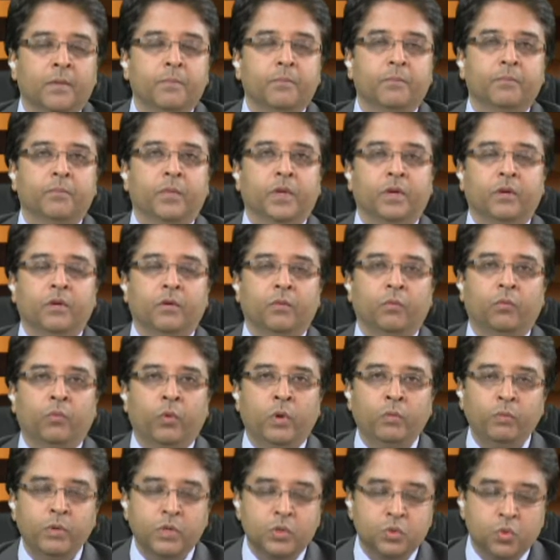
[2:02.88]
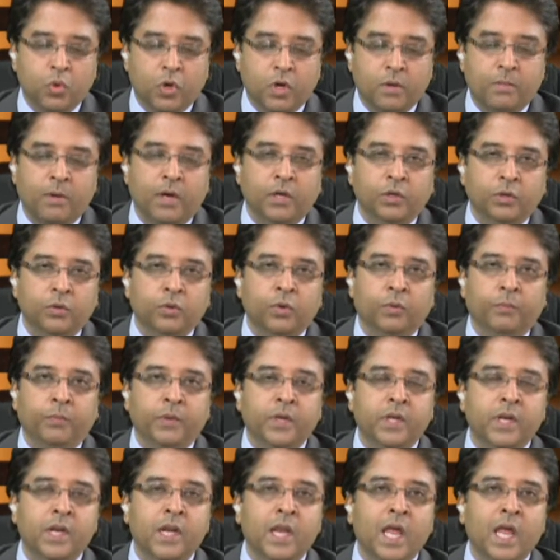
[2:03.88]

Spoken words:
but when we talk about European